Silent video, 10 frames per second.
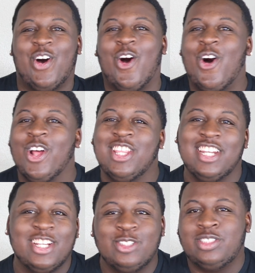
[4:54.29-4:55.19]
on all
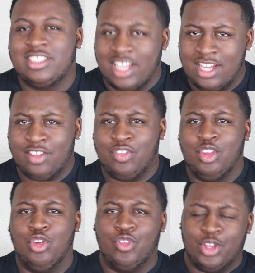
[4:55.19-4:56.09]
the new
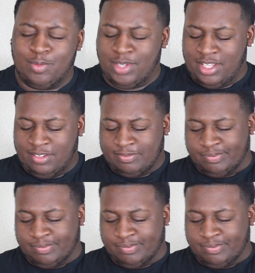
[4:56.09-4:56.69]
stuff, you feel me?